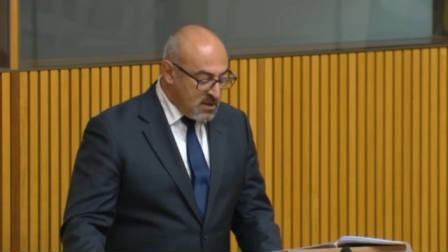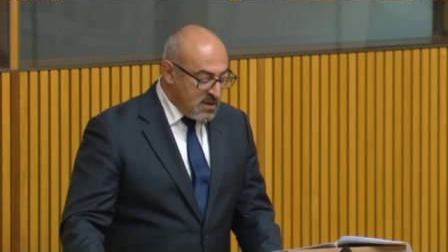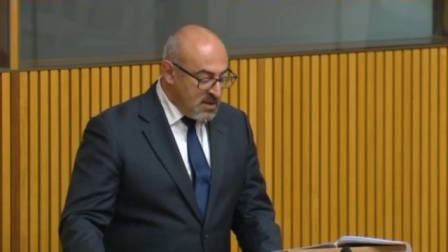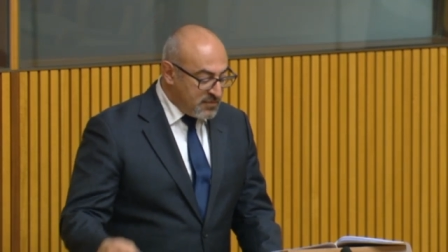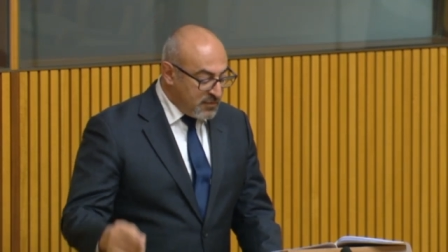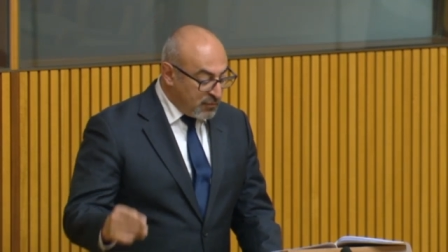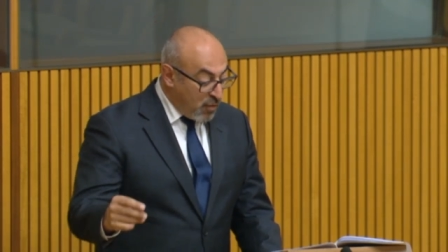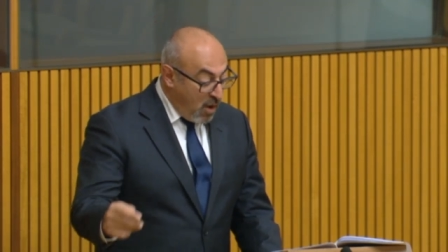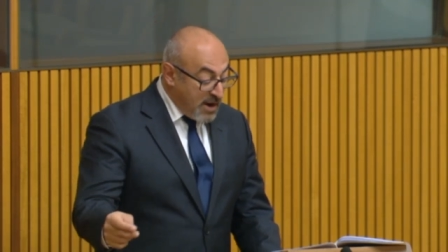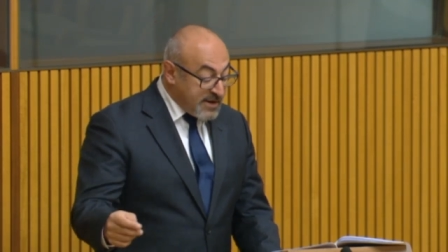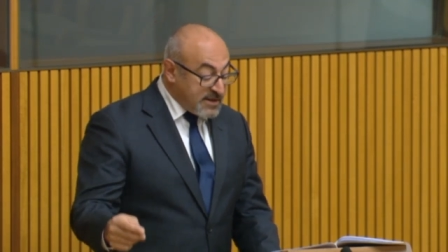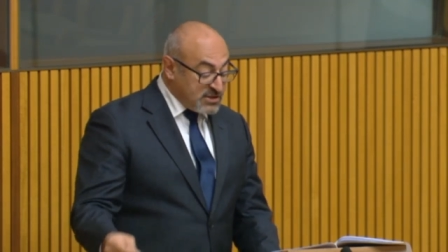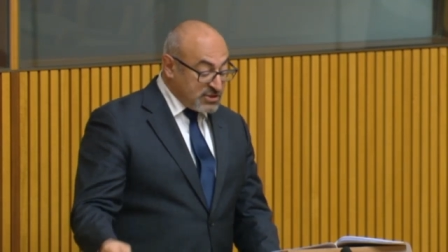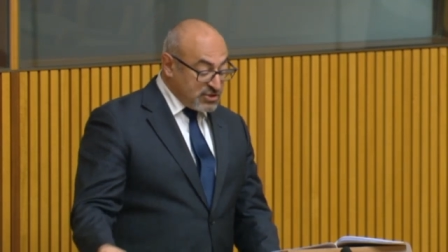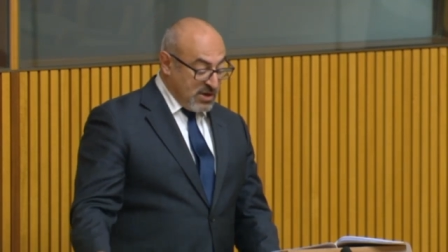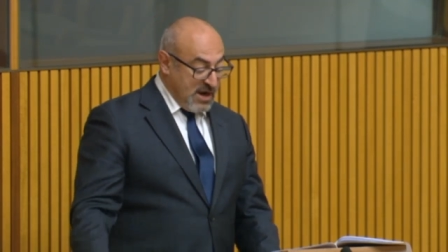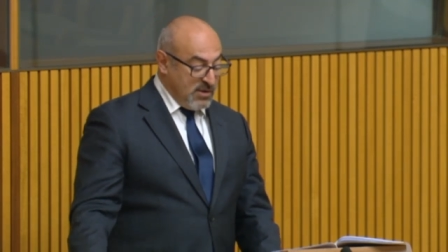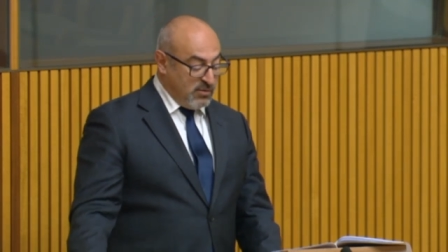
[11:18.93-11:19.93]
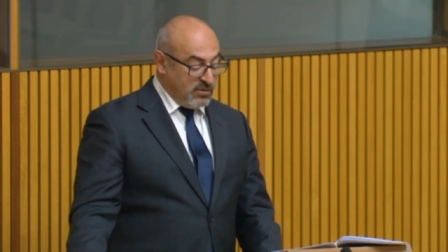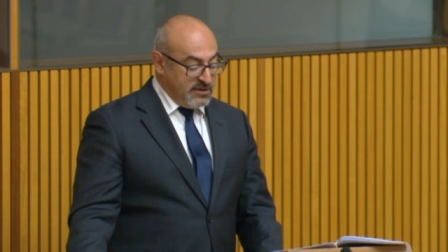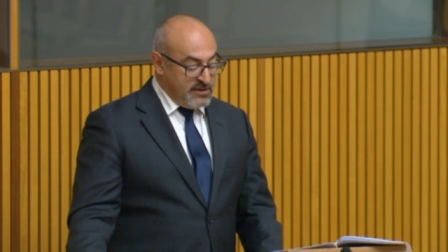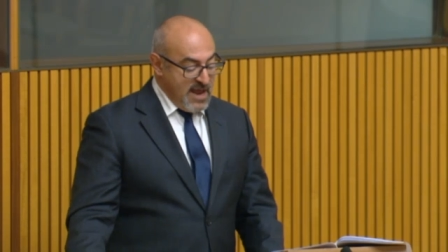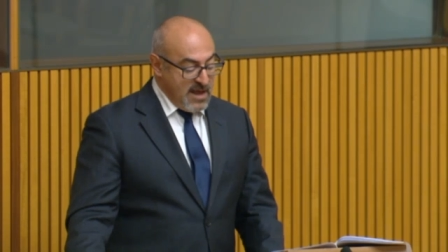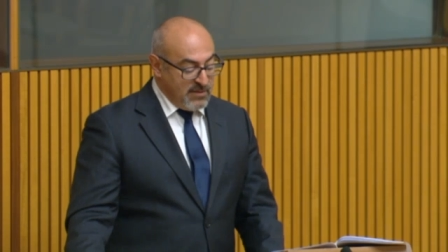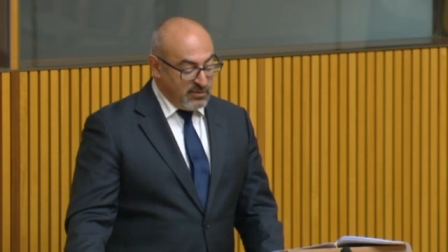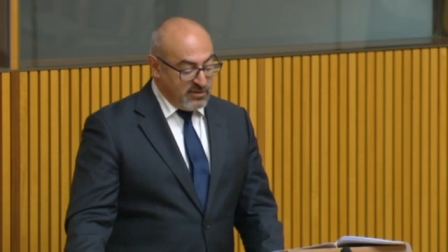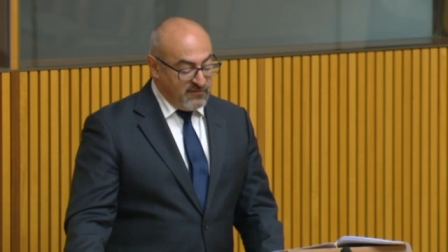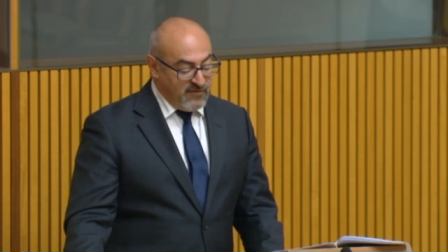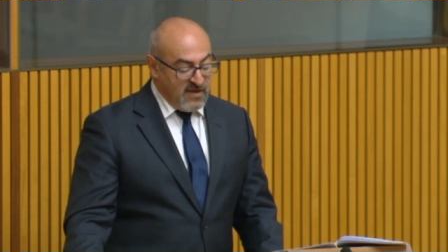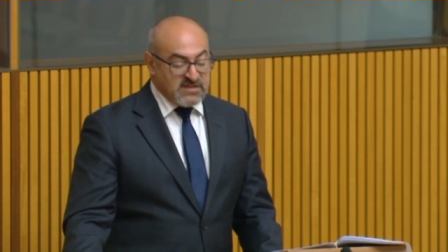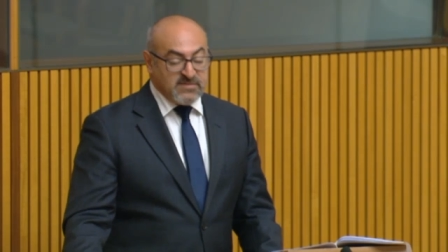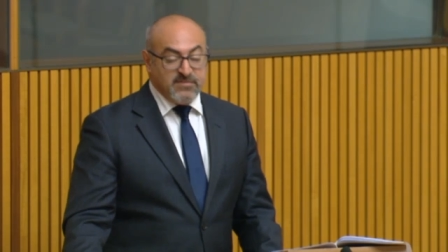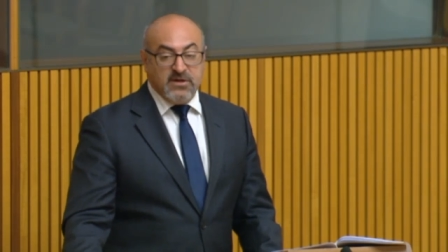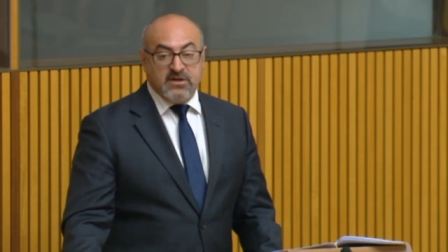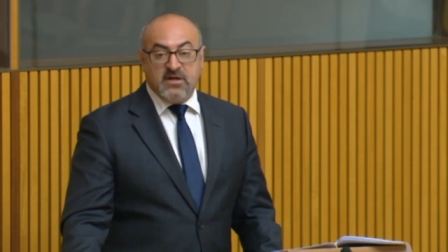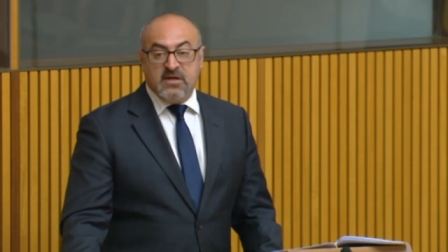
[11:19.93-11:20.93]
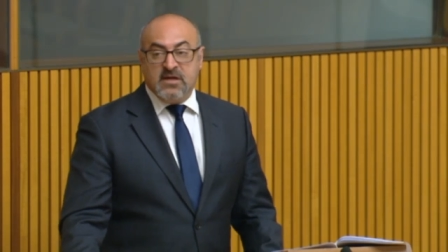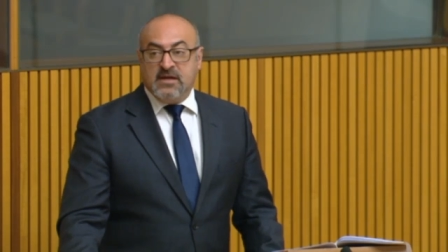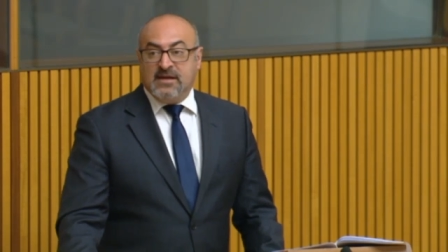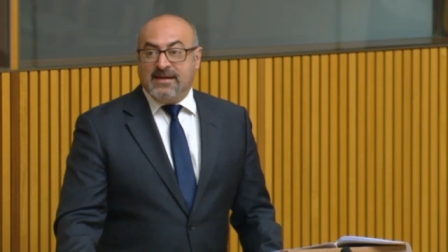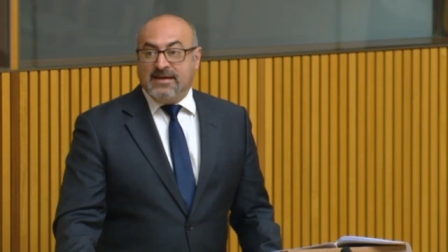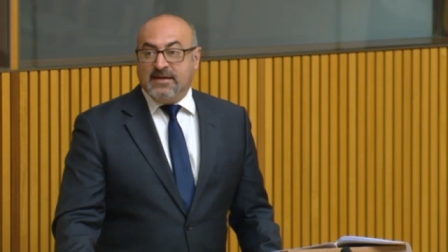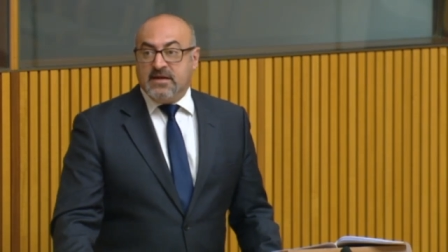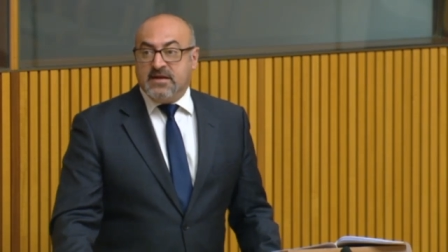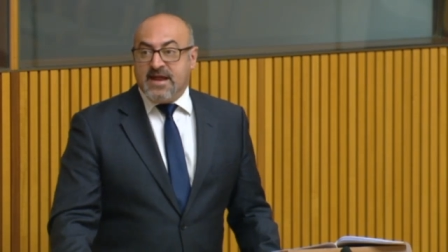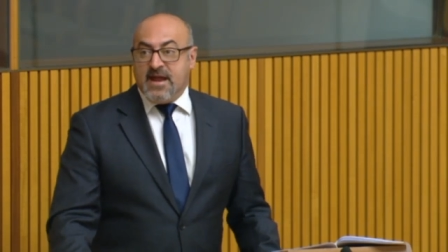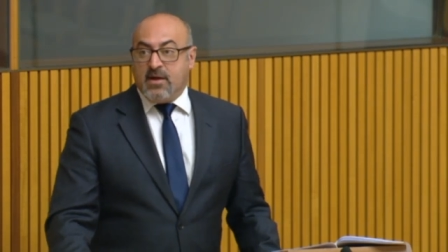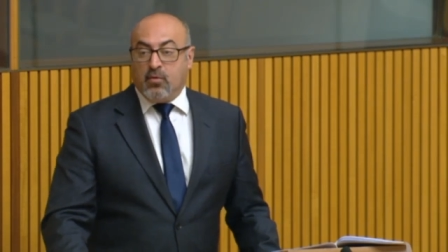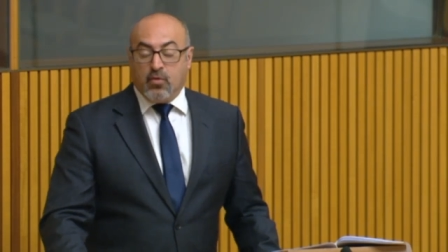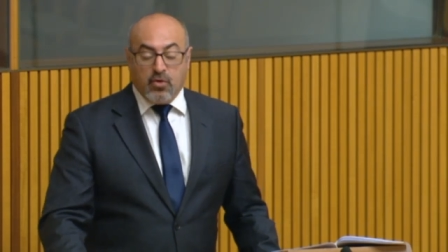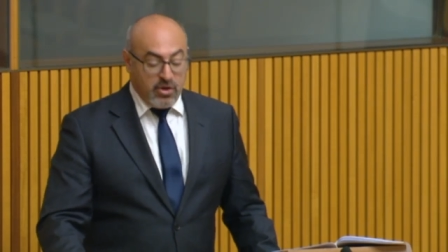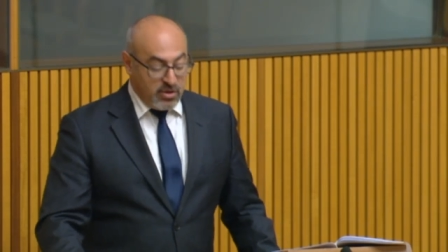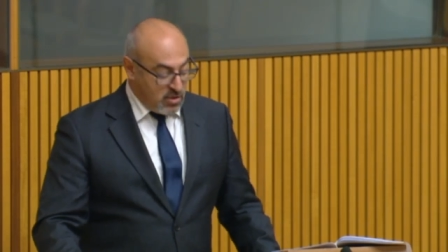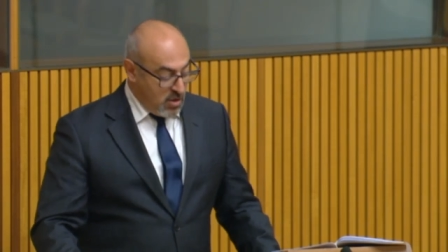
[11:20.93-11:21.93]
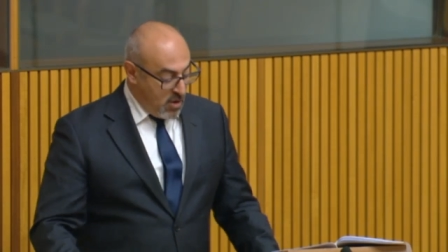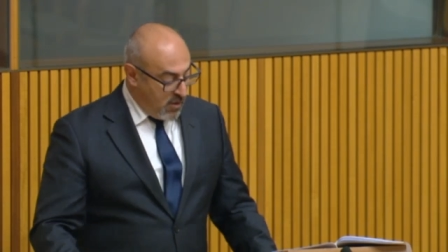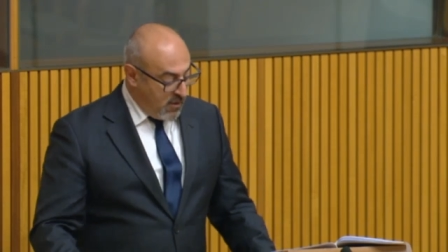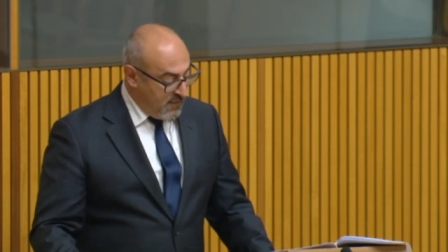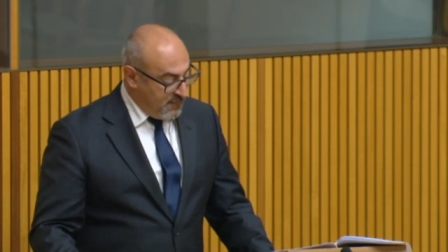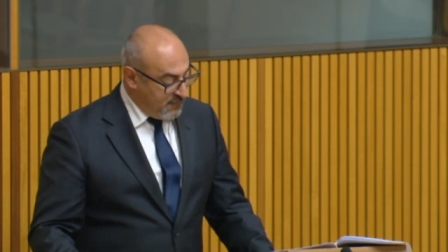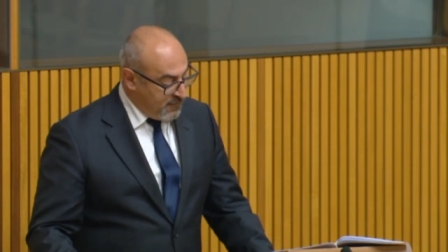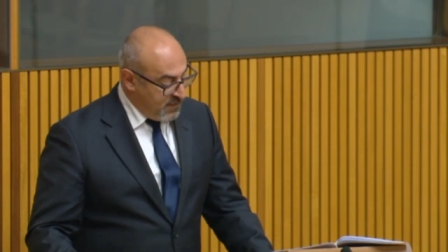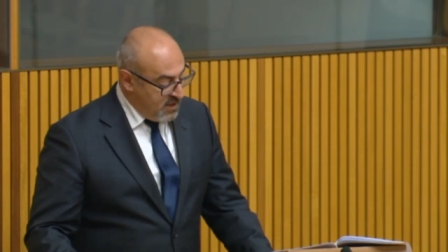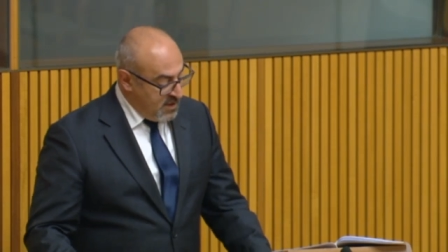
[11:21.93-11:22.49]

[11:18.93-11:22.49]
The Writing Australia will enable investment in a network of